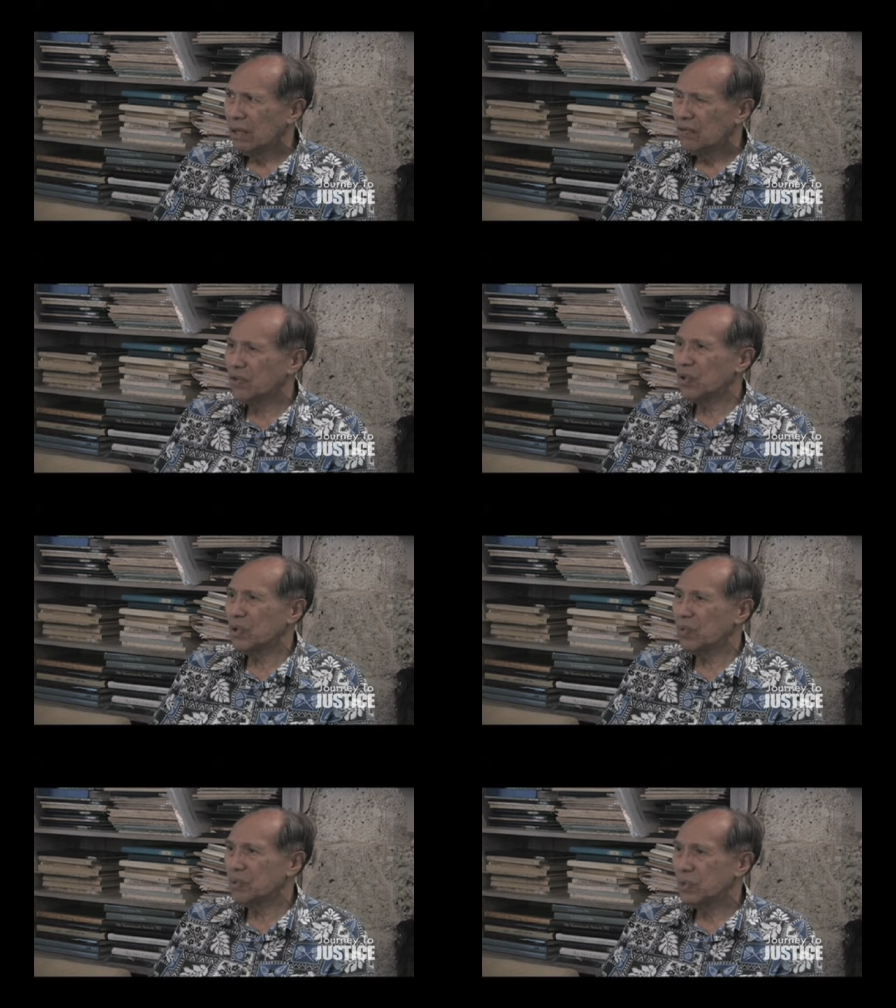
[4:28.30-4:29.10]

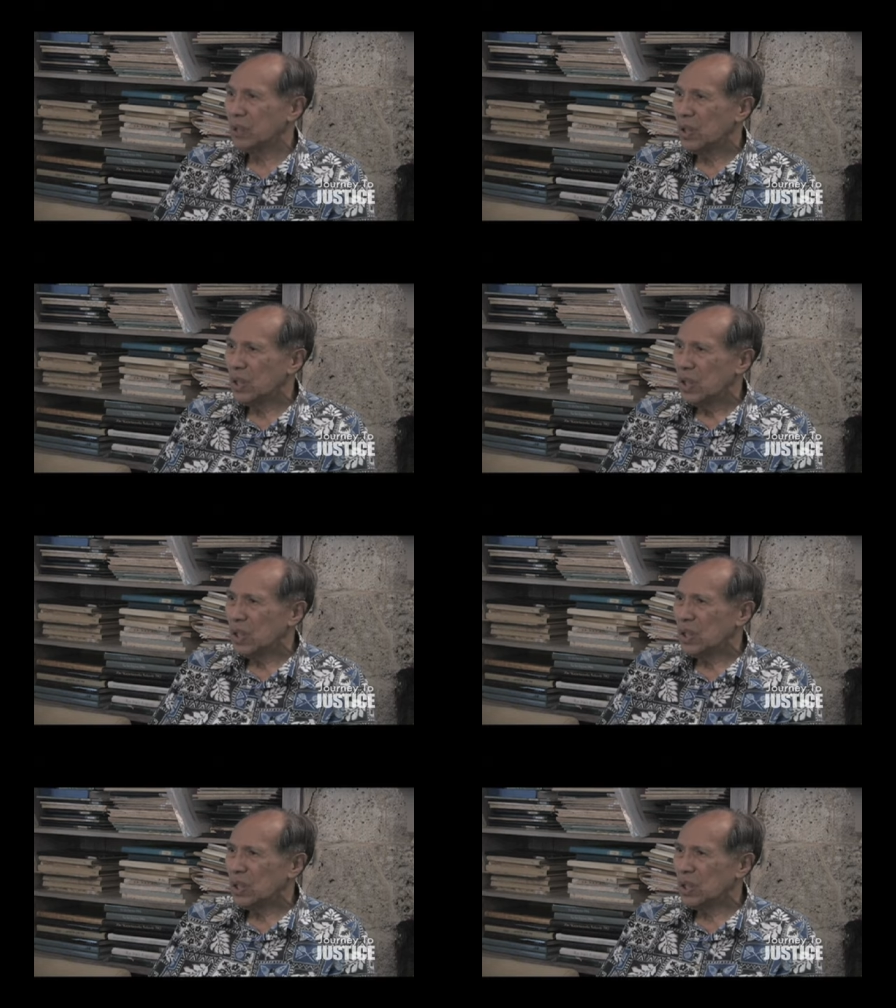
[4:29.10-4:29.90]
firm
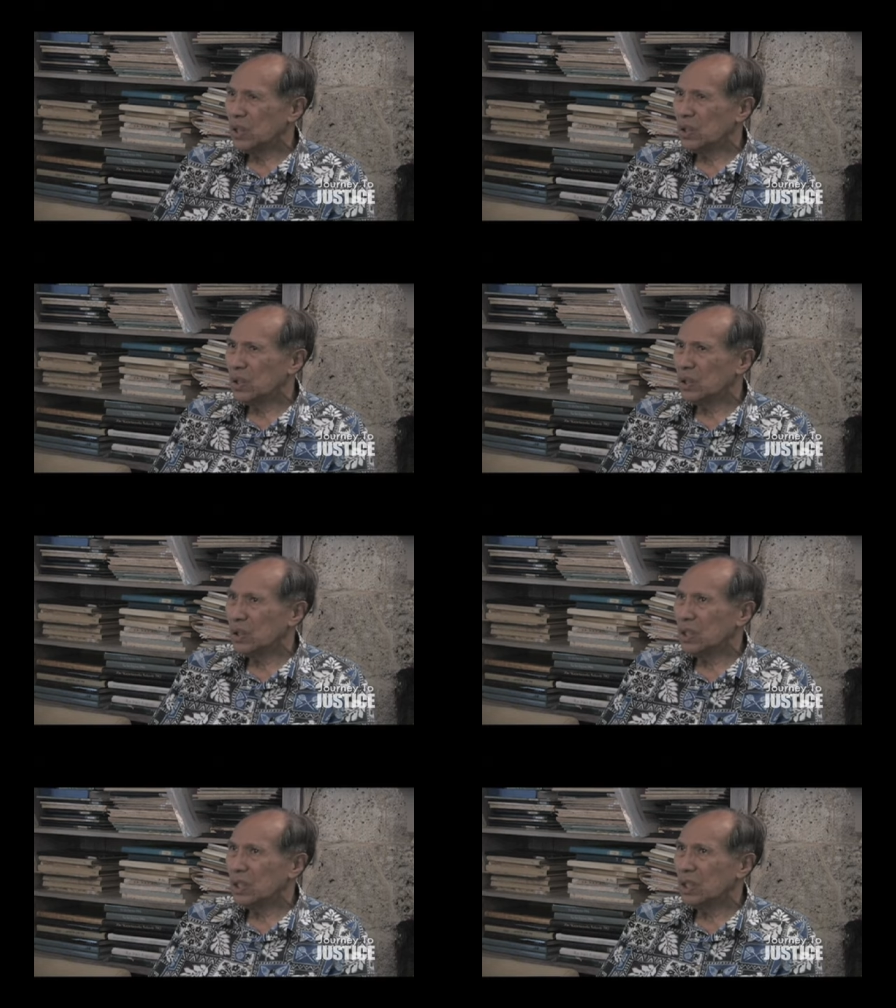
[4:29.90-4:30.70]
uh -huh. down
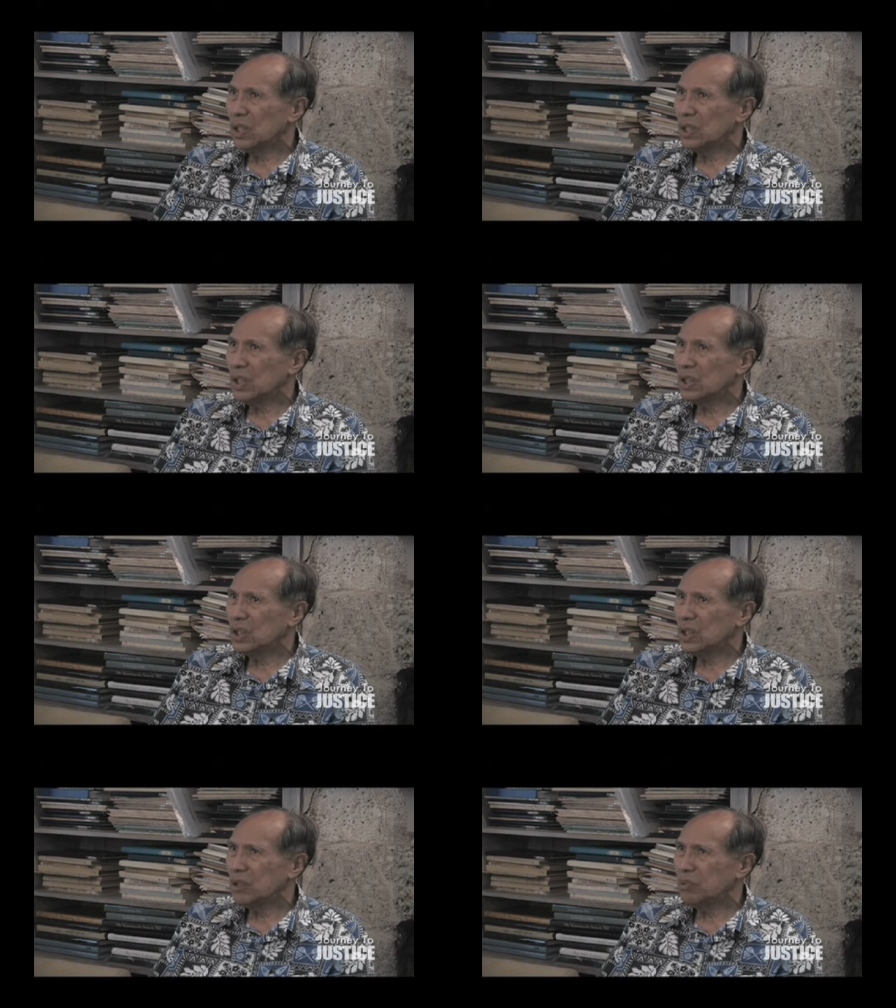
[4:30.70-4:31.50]
on, I think
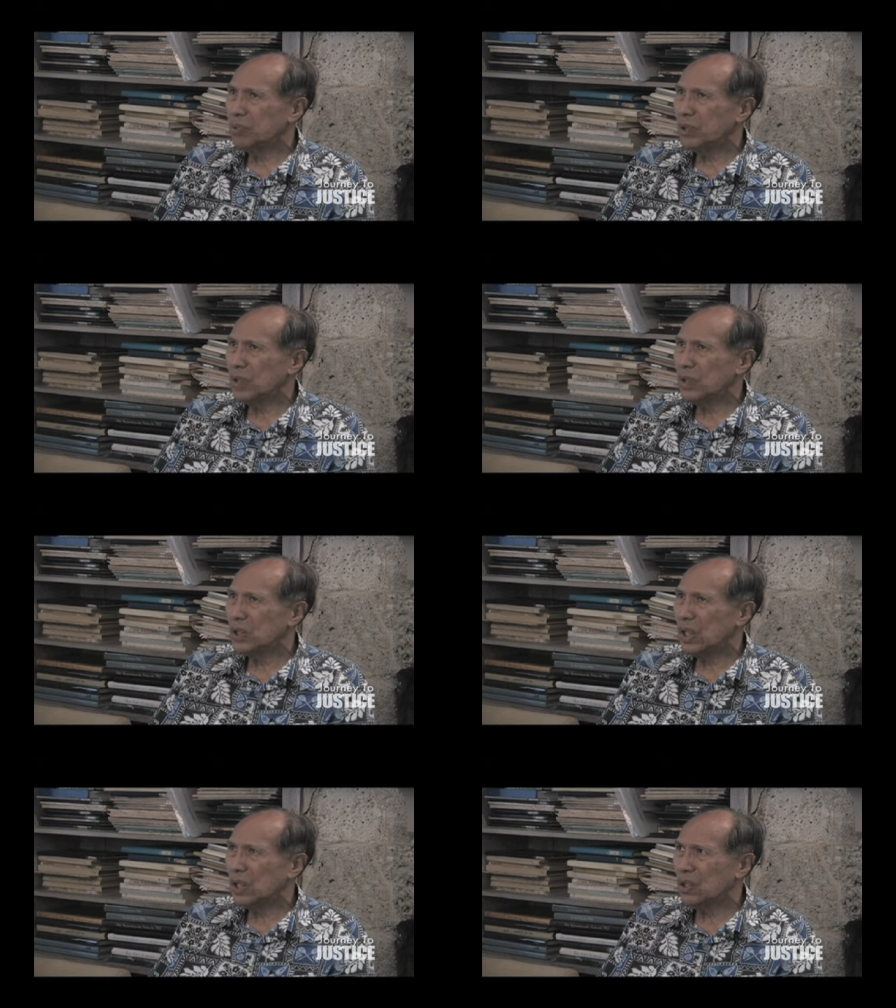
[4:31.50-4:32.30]
it's now Pier
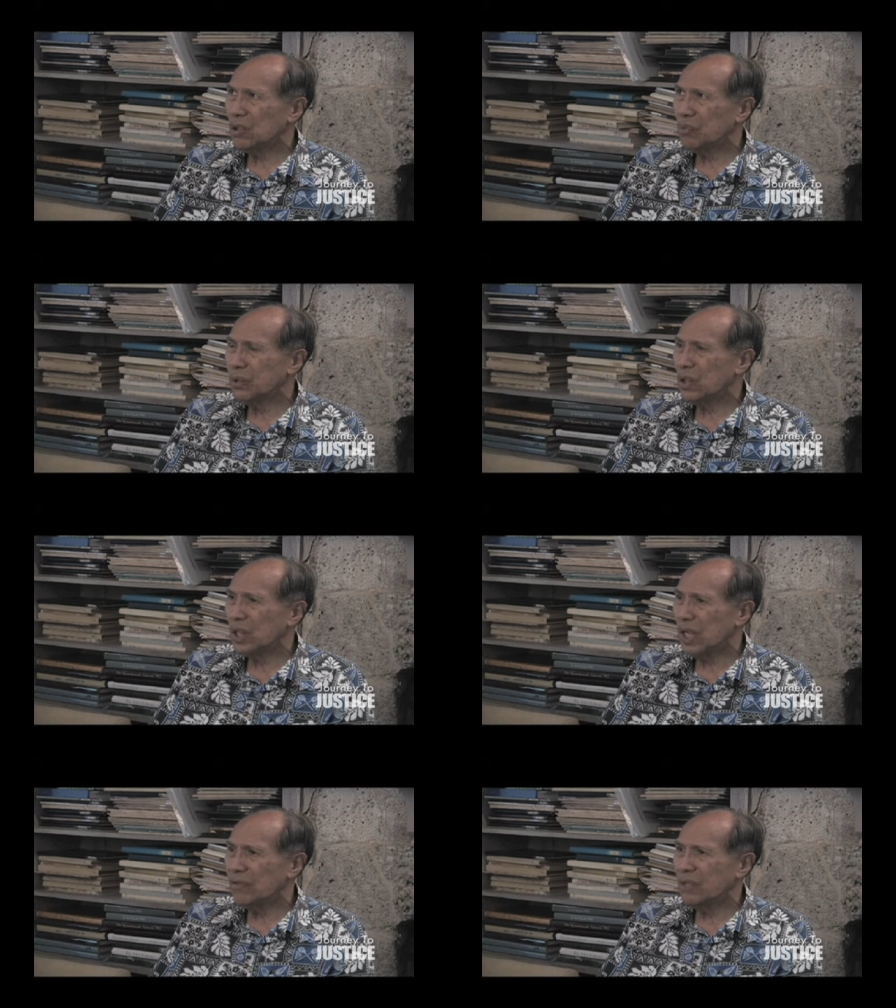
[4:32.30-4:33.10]
10 or Pier
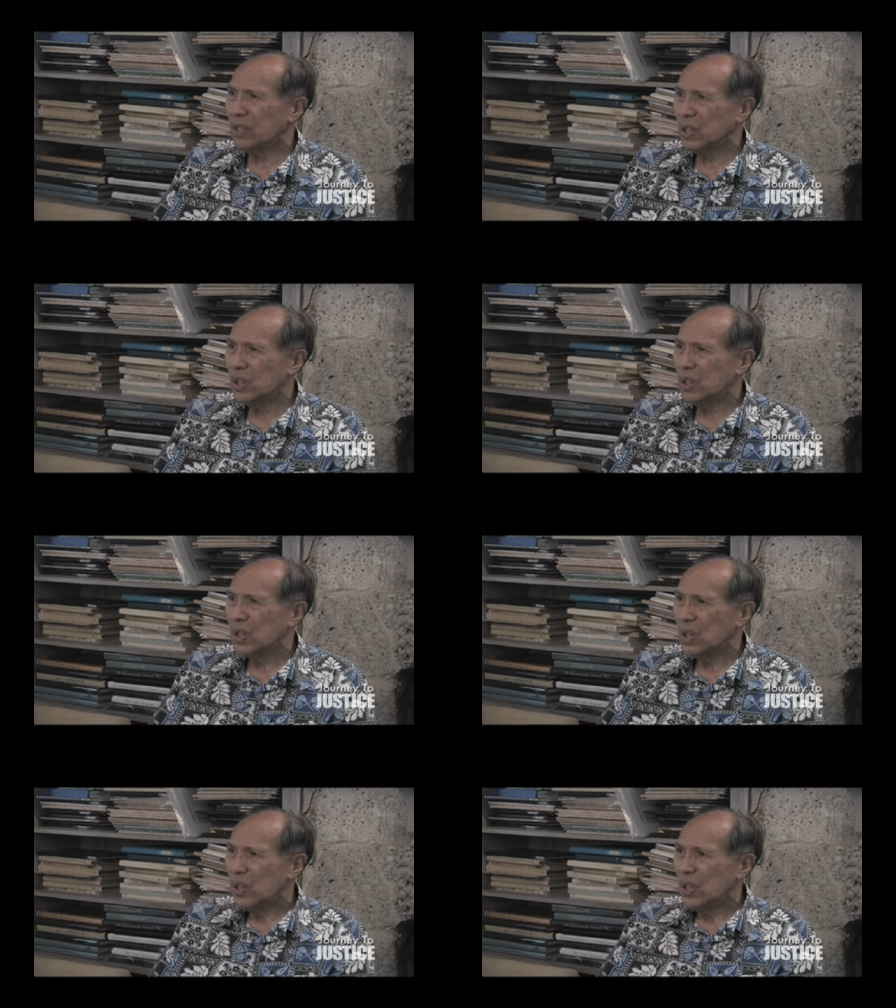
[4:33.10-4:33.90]
11. Uh
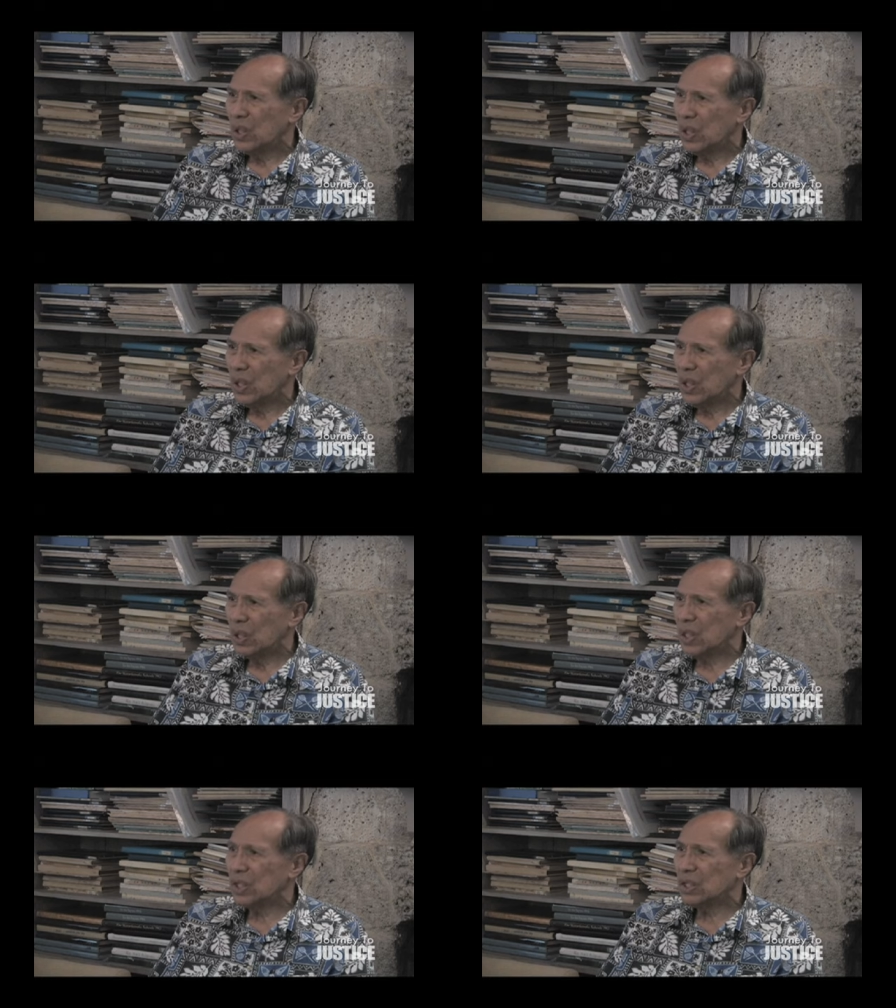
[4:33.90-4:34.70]
-huh
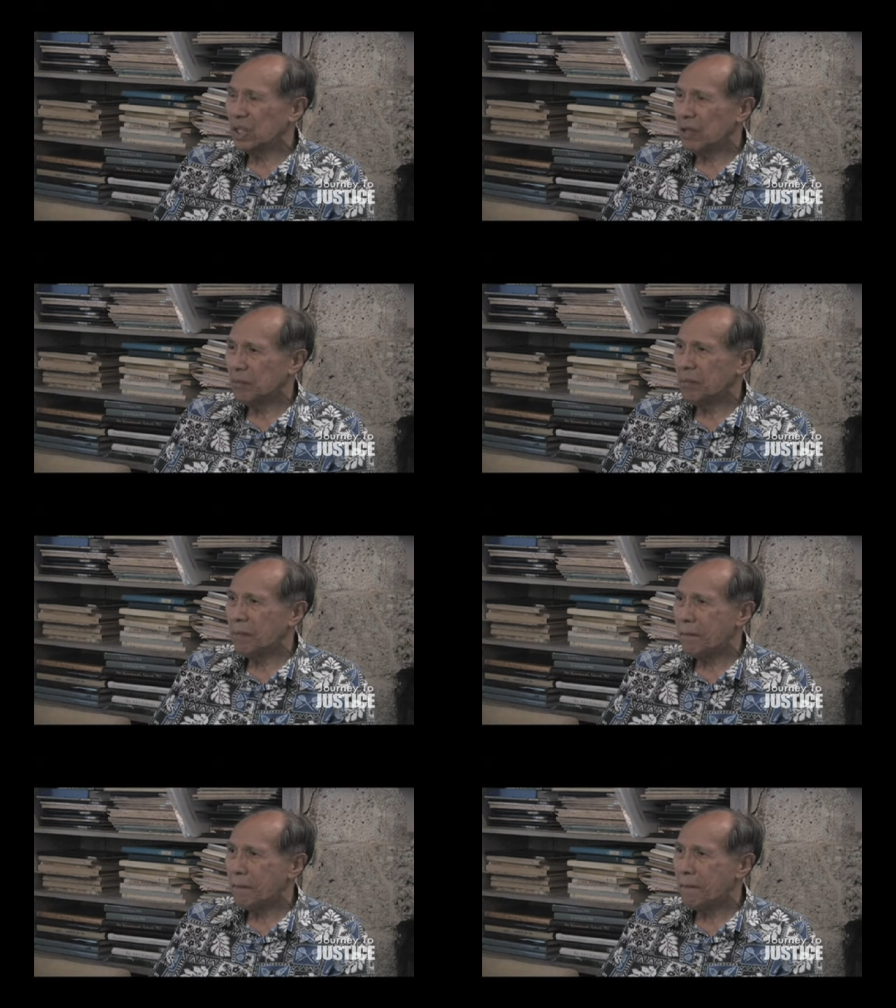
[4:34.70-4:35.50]
that time.
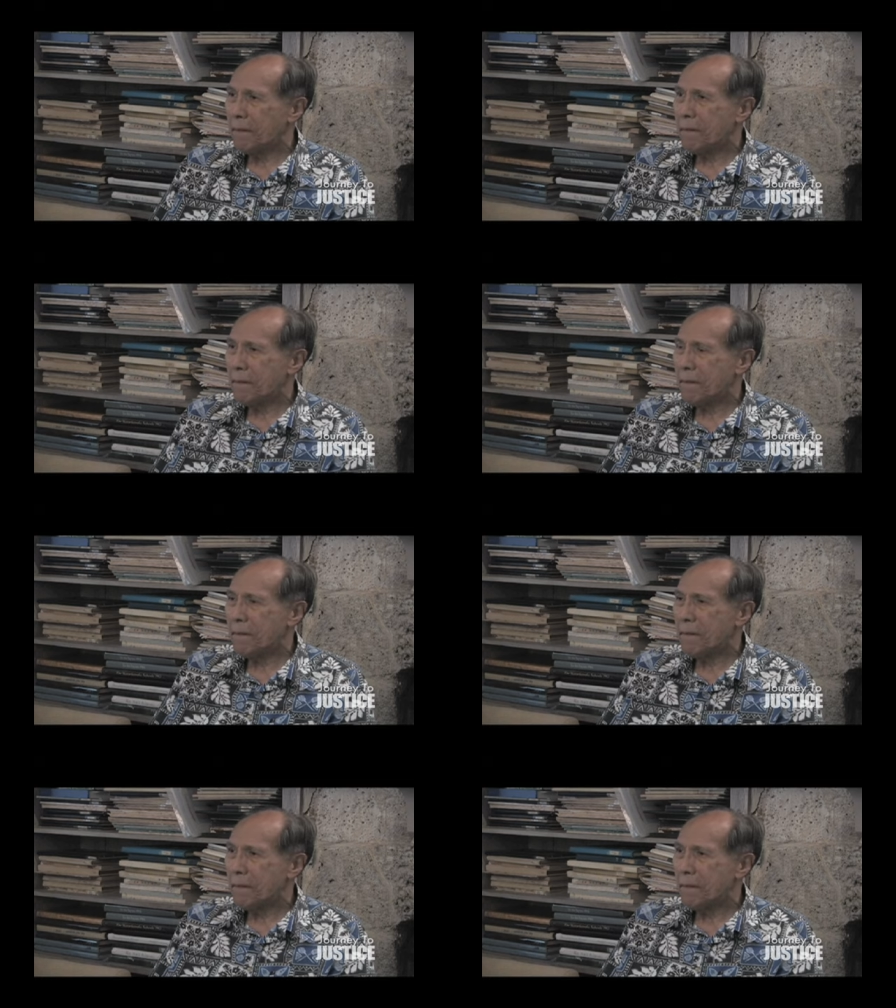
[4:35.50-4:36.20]
Mm -hmm.